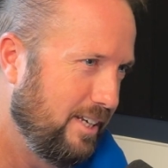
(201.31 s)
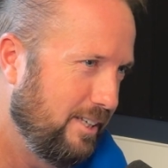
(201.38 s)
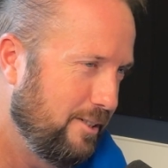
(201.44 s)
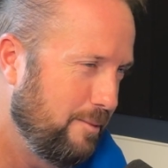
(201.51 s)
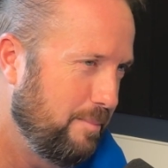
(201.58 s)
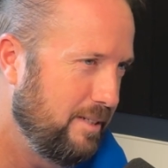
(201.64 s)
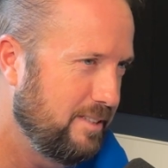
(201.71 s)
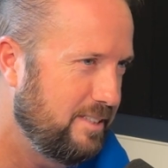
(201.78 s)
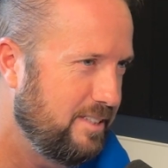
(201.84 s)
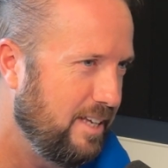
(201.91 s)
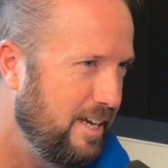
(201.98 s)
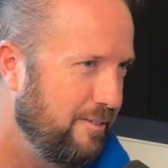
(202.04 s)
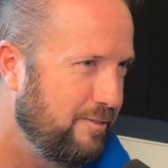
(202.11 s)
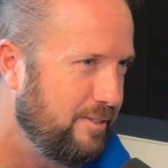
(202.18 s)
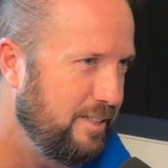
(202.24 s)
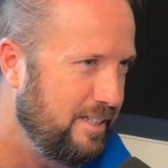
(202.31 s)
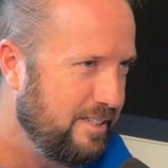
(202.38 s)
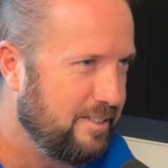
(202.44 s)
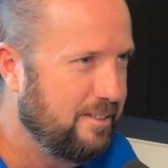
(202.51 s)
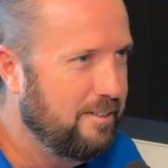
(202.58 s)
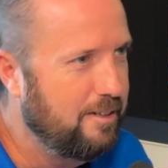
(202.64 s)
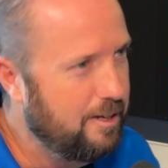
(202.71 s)
A little bit safety
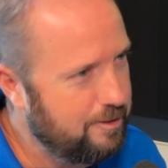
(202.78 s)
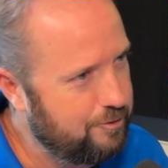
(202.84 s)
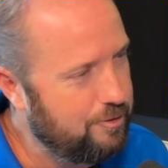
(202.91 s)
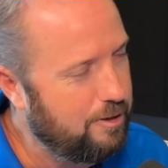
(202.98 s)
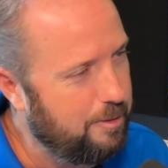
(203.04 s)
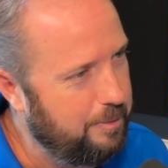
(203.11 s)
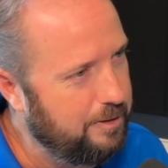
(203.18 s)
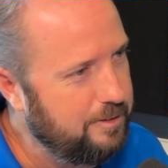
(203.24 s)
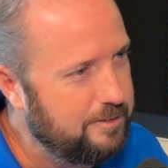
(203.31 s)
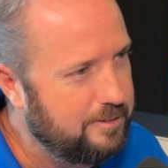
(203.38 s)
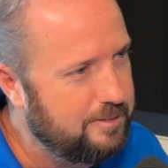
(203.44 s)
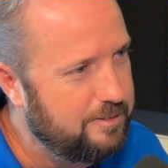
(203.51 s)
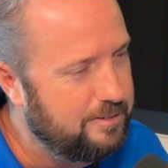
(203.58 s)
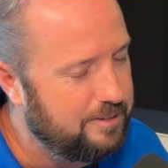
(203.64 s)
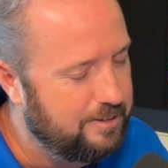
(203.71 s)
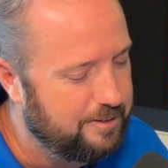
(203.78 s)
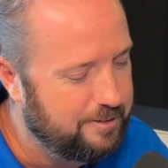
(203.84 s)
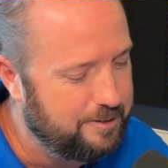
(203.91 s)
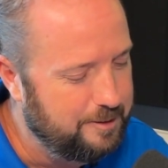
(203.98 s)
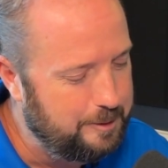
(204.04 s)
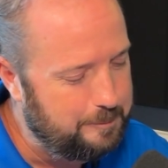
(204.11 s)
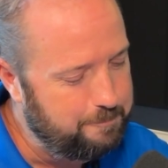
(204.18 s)
and a lot of drama. Yeah.
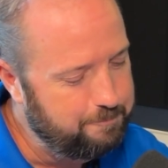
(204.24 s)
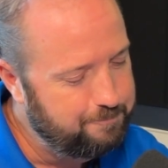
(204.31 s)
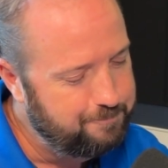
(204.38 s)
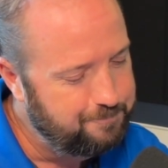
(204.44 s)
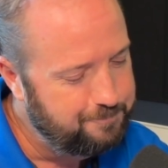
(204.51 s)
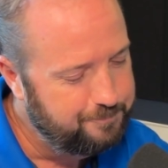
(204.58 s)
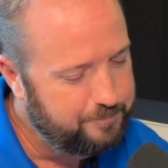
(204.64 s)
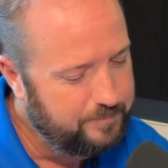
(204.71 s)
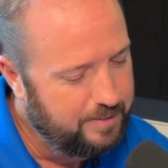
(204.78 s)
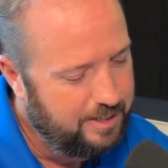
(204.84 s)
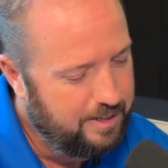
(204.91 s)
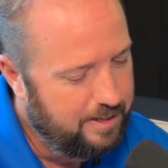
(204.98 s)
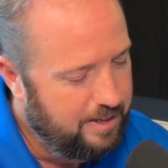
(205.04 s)
And um, yeah.